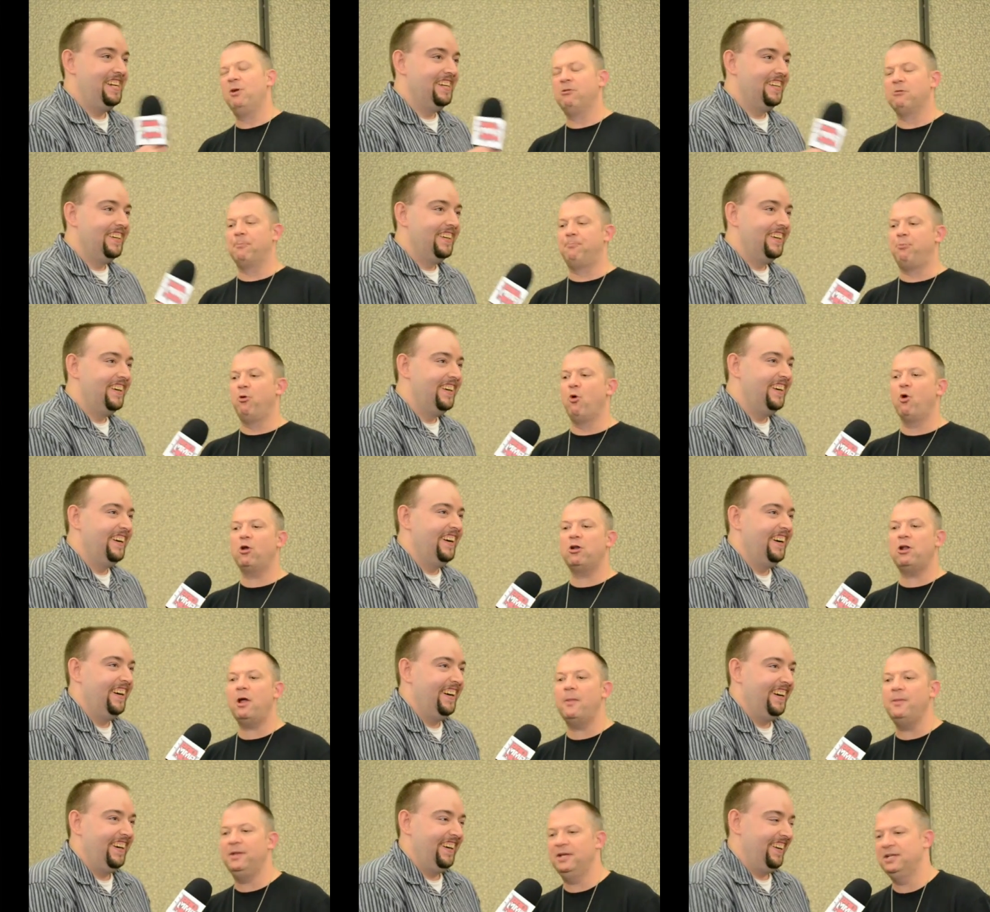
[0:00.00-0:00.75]
Speaker 1: we
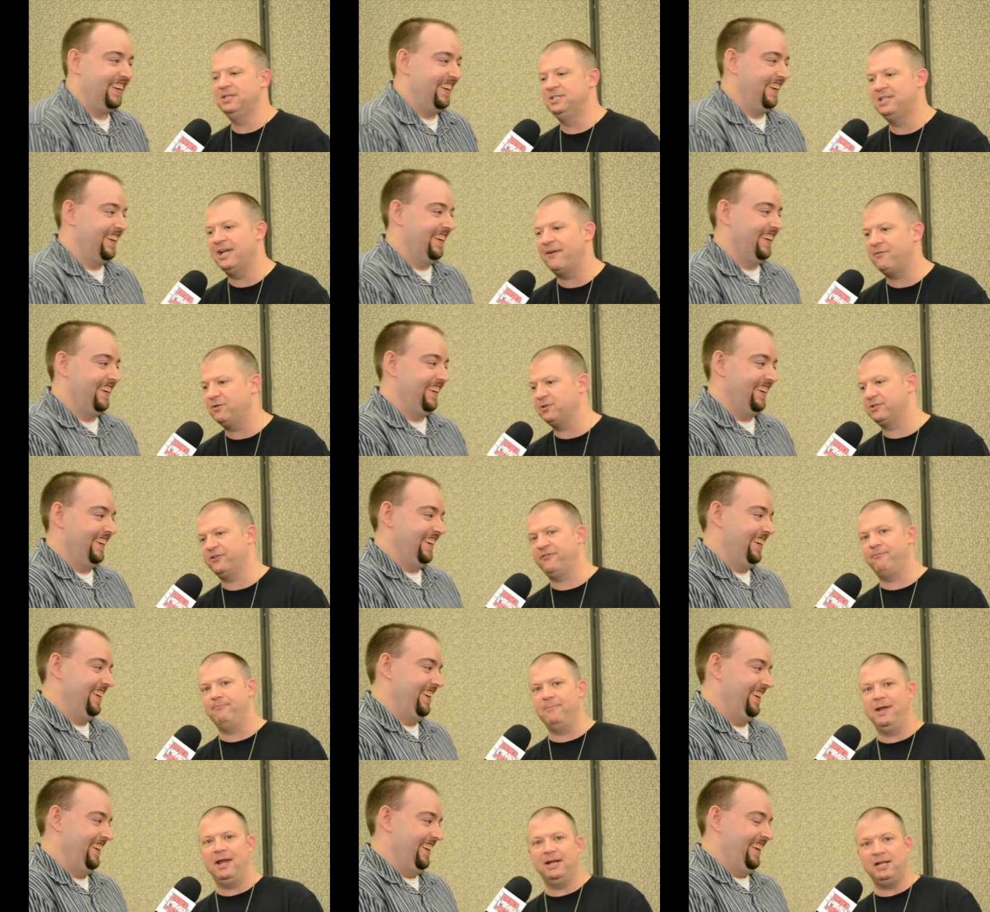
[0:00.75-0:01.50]
report on the endeavors
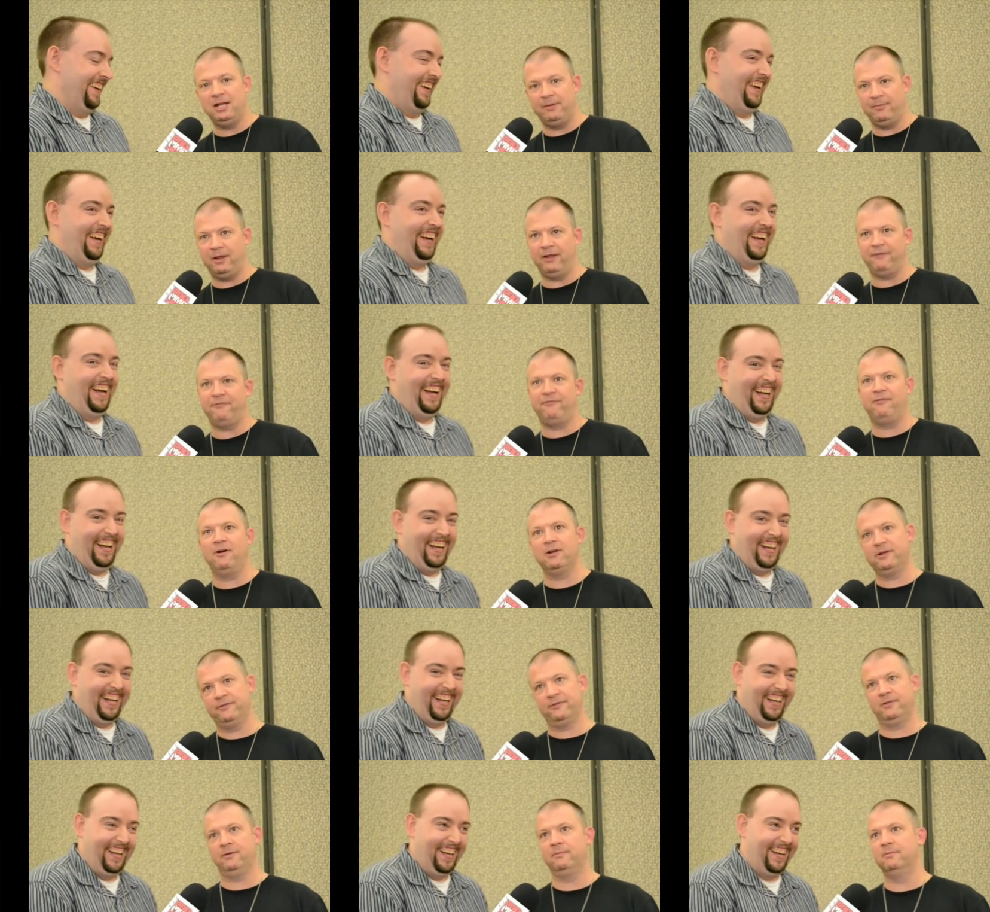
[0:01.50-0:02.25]
of men and make
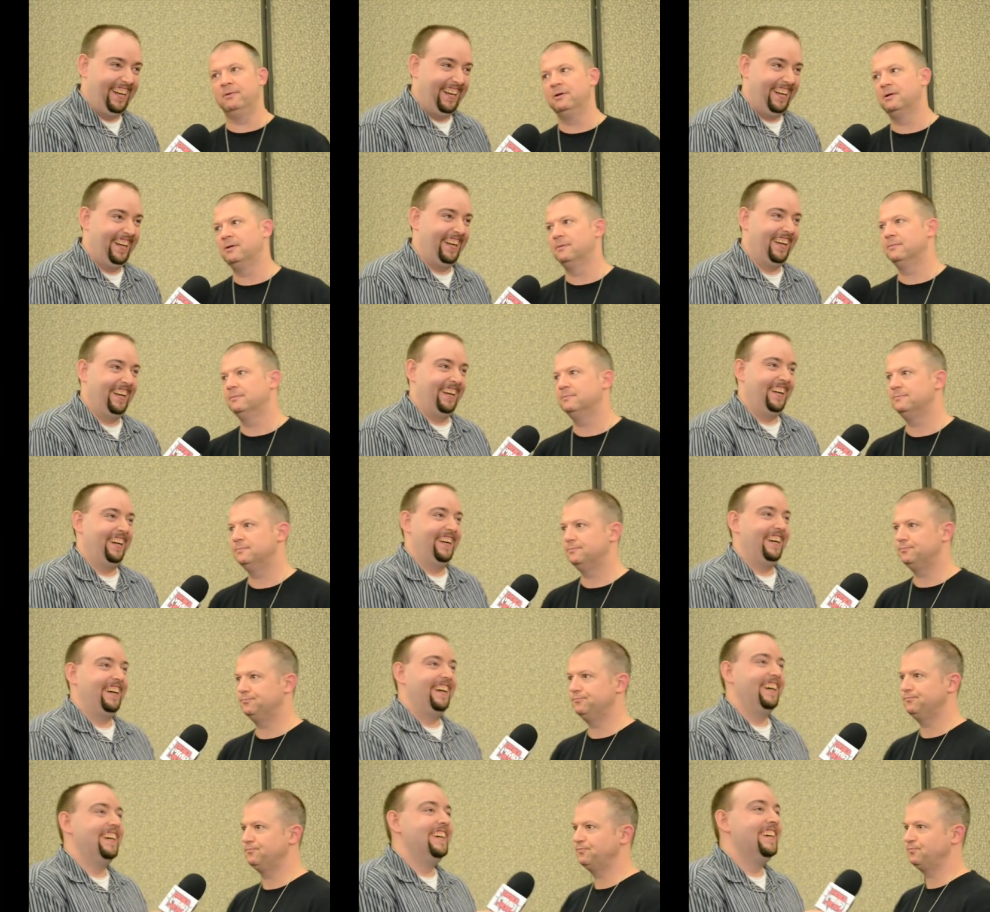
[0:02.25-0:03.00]
fun of them.
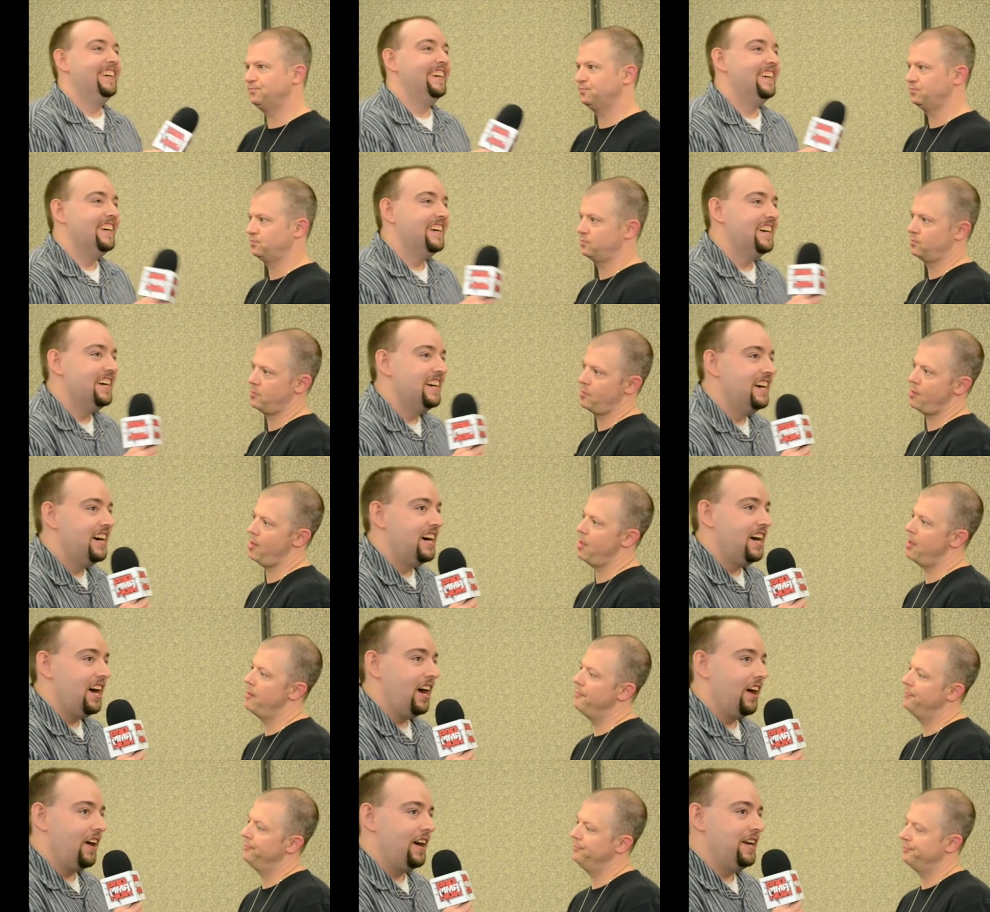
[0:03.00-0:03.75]

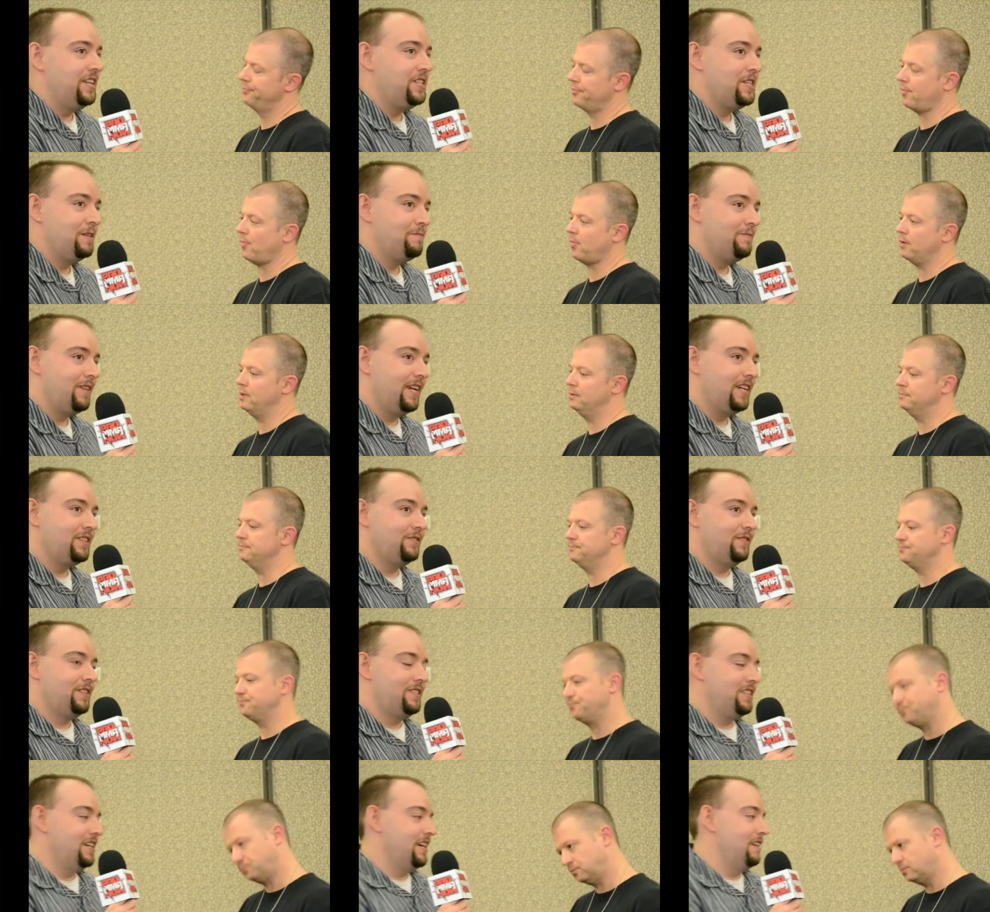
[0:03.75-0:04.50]
Speaker 2: All right, Jim, thanks
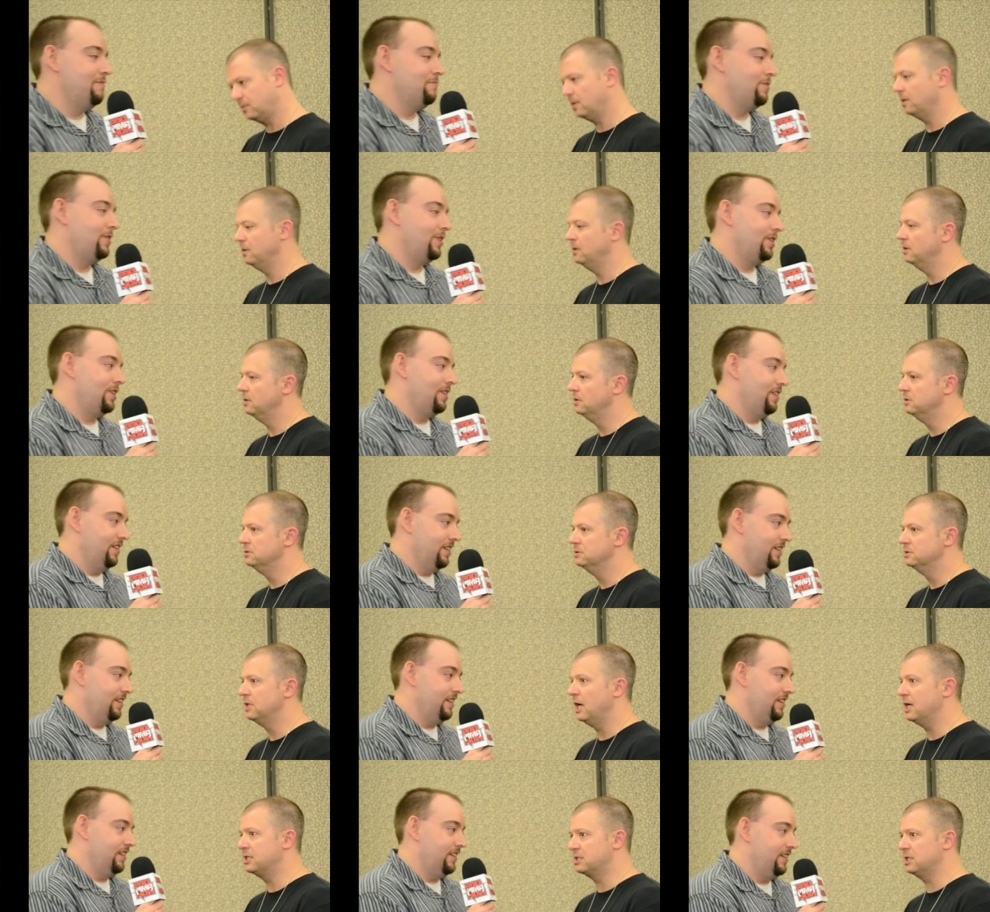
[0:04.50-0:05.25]
for the time, brother.
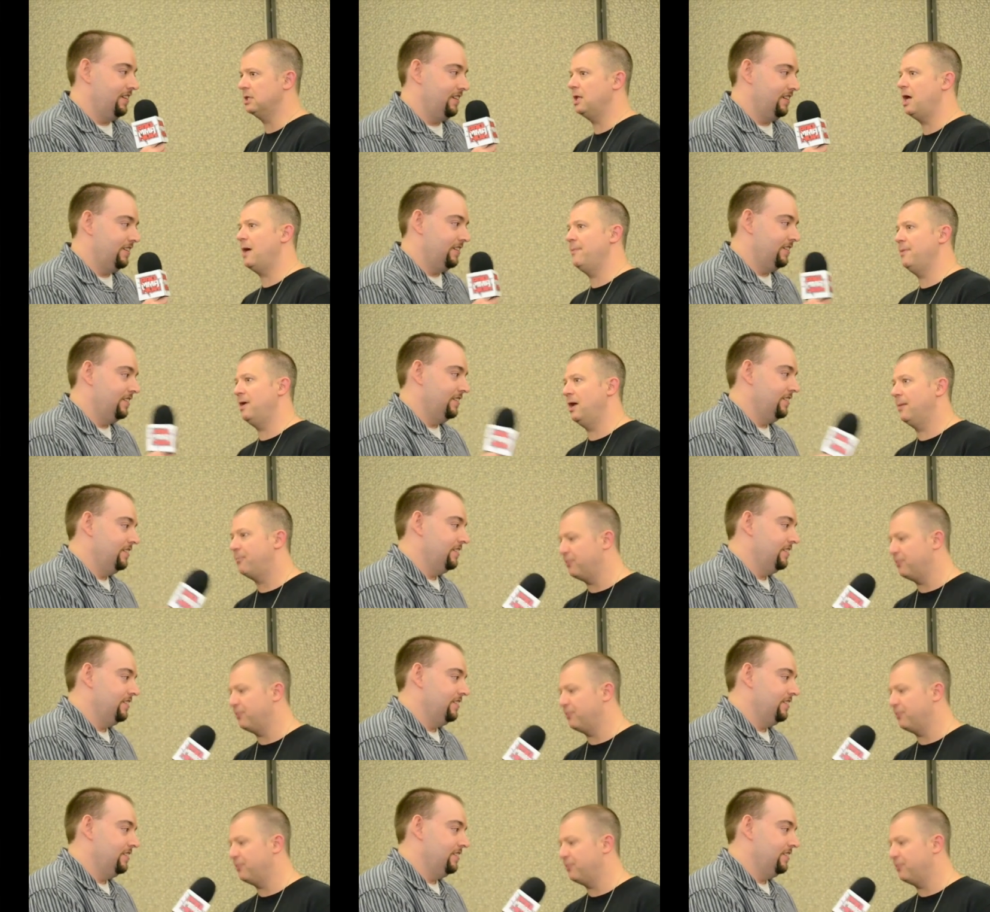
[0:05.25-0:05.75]
Speaker 1: Thanks a lot, man. I